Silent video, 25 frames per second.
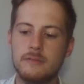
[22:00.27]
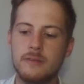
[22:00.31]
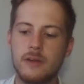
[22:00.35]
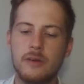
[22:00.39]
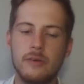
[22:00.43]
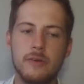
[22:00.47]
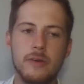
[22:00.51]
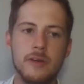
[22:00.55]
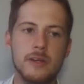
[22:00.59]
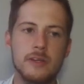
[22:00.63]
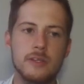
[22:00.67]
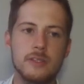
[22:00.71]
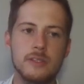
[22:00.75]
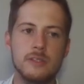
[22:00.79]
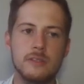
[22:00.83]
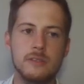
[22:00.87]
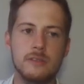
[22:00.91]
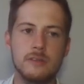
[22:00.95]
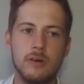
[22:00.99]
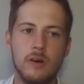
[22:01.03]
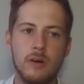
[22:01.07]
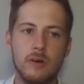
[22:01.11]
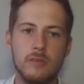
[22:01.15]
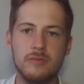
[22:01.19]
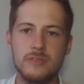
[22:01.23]
direction
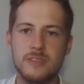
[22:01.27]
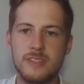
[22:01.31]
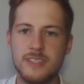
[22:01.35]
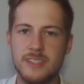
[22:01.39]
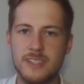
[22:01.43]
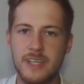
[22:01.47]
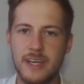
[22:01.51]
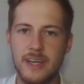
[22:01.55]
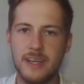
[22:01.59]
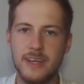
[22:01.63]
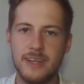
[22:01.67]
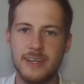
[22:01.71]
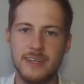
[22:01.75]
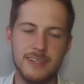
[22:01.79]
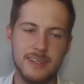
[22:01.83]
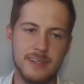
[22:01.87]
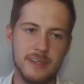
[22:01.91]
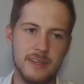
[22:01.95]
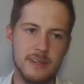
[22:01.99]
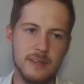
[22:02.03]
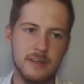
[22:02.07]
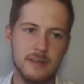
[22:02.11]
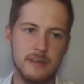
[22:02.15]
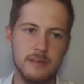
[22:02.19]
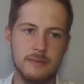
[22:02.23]
of 10.
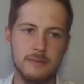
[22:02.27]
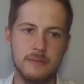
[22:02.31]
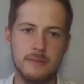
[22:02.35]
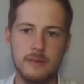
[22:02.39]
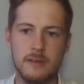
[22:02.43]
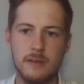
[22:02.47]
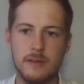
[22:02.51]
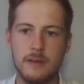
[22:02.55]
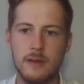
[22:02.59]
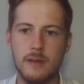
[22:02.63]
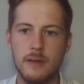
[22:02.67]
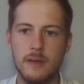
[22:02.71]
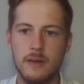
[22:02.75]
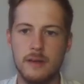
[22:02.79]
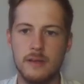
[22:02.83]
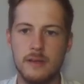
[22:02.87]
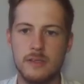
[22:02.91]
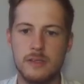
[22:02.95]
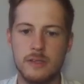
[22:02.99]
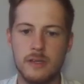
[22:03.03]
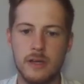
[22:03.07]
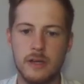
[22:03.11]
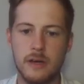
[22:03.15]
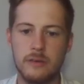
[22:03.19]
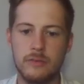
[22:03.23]
So
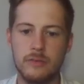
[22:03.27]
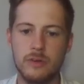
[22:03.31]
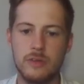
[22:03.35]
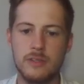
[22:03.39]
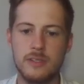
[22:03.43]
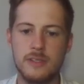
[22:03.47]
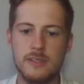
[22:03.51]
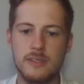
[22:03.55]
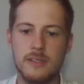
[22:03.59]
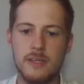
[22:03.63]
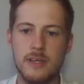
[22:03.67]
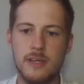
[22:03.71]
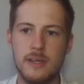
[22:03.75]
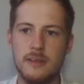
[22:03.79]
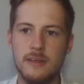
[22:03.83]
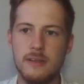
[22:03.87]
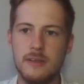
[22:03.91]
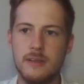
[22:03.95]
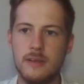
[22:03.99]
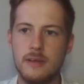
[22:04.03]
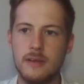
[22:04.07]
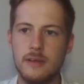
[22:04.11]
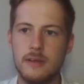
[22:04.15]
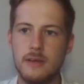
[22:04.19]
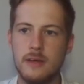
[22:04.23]
now I've got the 10
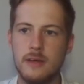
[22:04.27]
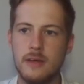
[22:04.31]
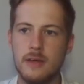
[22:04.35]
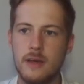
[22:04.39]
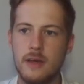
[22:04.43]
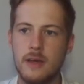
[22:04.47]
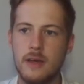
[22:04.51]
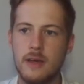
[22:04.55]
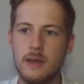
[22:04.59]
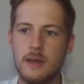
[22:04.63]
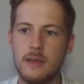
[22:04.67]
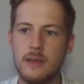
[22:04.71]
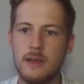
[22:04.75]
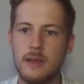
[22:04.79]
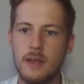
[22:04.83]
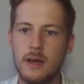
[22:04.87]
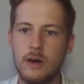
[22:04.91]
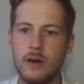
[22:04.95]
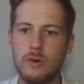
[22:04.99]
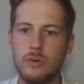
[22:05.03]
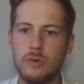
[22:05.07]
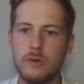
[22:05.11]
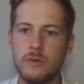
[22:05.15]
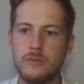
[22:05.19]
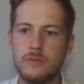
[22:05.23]
there. Now
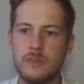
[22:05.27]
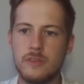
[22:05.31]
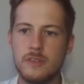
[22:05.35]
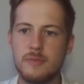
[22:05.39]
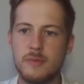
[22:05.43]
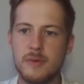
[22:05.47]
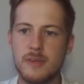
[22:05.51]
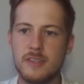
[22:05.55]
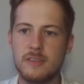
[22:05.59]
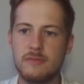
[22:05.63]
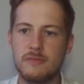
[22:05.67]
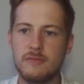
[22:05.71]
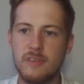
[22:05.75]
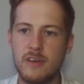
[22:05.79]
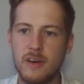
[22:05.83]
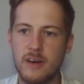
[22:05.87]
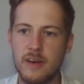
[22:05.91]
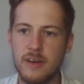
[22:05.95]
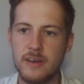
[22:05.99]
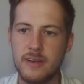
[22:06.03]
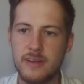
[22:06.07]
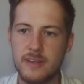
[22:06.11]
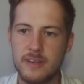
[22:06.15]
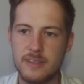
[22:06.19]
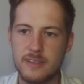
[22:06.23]
all we have to
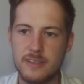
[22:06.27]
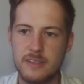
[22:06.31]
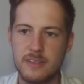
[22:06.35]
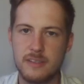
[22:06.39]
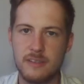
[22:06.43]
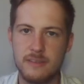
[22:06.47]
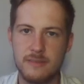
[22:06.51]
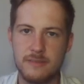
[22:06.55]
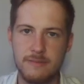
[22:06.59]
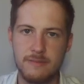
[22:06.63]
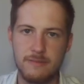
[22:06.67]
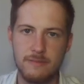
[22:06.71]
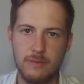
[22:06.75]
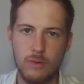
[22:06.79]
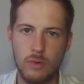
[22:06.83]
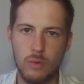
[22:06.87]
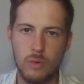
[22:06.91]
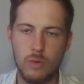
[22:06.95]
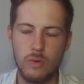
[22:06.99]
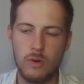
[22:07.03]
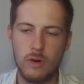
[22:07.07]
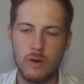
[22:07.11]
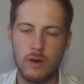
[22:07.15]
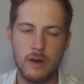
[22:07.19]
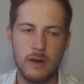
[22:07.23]
specify is the
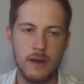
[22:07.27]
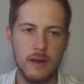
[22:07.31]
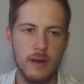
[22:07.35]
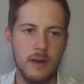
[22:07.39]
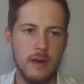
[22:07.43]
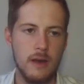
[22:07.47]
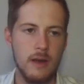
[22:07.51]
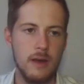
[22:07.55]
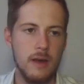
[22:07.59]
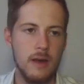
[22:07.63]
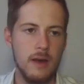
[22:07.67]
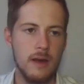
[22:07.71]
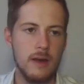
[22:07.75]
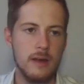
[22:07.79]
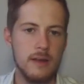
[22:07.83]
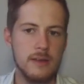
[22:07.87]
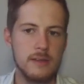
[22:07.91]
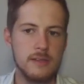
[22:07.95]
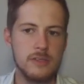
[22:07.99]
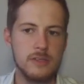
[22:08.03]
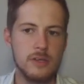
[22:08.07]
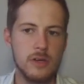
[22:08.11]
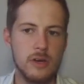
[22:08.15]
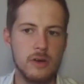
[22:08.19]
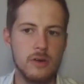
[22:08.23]
4.
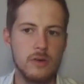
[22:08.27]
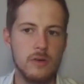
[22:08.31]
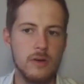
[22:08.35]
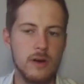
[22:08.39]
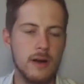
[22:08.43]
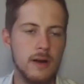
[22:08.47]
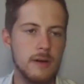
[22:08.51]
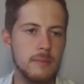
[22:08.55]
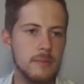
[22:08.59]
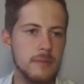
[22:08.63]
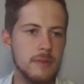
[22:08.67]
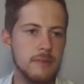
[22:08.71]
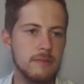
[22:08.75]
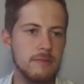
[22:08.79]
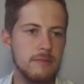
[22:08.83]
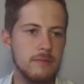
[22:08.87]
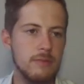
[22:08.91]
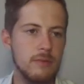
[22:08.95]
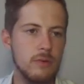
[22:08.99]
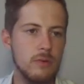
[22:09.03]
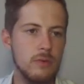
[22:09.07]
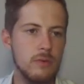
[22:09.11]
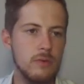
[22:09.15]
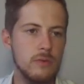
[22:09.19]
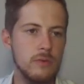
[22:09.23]
So the
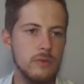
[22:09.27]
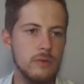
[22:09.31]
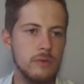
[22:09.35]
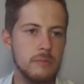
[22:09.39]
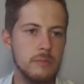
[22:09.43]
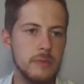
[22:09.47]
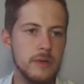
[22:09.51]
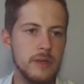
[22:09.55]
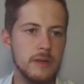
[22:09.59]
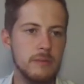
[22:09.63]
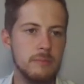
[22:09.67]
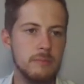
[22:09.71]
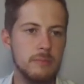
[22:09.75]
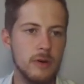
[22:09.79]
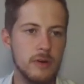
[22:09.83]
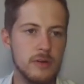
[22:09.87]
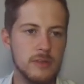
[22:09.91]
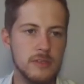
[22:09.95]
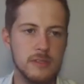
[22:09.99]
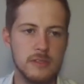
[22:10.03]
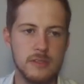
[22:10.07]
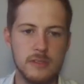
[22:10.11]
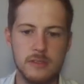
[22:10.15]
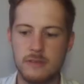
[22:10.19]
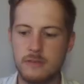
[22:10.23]
4 will be
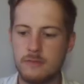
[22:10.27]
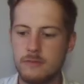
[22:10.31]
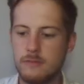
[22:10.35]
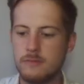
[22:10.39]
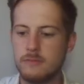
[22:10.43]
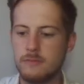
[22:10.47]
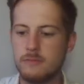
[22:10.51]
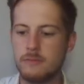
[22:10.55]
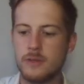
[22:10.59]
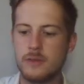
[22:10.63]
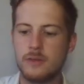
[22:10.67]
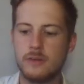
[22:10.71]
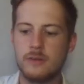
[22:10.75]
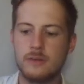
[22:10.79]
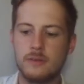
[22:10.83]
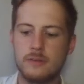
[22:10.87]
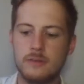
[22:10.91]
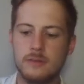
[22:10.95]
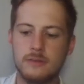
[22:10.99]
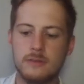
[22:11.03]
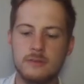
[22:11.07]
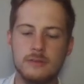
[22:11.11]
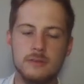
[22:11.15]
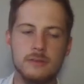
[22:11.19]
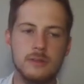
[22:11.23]
positive
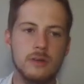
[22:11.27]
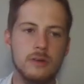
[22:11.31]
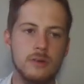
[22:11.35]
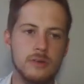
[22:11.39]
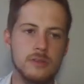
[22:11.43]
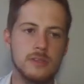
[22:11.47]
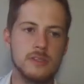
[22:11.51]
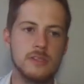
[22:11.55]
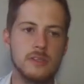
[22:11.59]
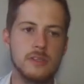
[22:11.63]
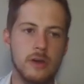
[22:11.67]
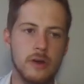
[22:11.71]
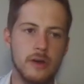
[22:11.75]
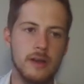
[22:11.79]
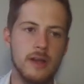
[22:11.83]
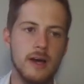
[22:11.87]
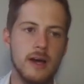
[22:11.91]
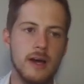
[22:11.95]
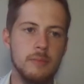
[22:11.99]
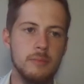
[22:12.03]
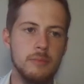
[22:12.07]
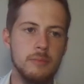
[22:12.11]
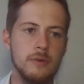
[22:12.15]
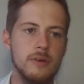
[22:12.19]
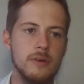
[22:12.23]
because it's going
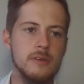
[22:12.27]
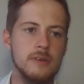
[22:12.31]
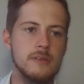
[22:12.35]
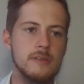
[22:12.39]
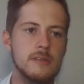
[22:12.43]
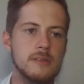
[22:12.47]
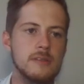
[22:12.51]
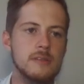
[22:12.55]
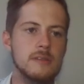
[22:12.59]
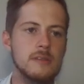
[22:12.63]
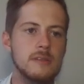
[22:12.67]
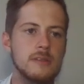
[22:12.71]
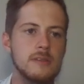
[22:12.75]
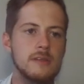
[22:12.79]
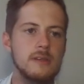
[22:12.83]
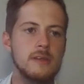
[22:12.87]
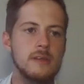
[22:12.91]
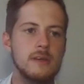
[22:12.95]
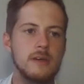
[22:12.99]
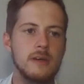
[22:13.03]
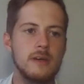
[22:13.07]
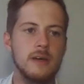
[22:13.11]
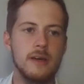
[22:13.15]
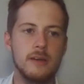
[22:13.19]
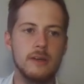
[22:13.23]
upwards,
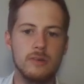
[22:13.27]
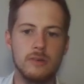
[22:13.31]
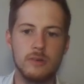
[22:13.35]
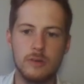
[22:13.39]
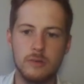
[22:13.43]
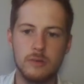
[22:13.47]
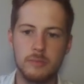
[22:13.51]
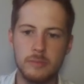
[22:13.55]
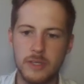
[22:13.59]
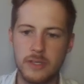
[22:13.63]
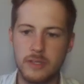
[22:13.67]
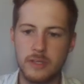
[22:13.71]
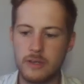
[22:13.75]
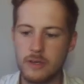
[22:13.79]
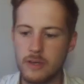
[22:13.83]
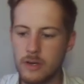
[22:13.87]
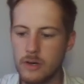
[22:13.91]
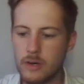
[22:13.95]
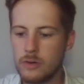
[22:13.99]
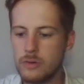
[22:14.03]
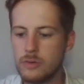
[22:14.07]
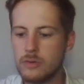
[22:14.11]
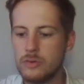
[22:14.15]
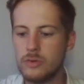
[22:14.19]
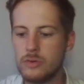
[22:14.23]
and it will be in
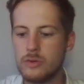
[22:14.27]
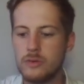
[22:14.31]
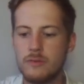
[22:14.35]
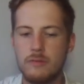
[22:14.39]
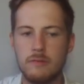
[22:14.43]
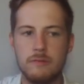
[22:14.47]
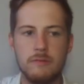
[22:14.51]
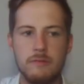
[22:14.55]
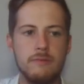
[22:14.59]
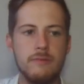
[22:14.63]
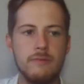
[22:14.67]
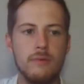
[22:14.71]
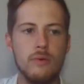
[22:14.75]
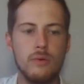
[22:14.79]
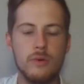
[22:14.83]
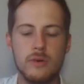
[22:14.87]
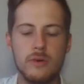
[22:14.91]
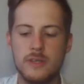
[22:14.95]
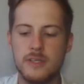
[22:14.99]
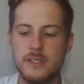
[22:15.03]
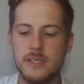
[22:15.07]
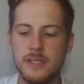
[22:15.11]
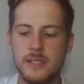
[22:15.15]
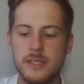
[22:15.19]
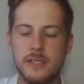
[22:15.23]
node
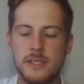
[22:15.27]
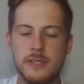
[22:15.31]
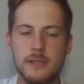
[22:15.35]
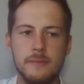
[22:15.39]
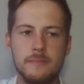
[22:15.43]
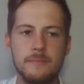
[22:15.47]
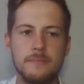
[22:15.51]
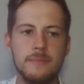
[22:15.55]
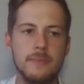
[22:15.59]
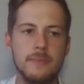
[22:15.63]
14.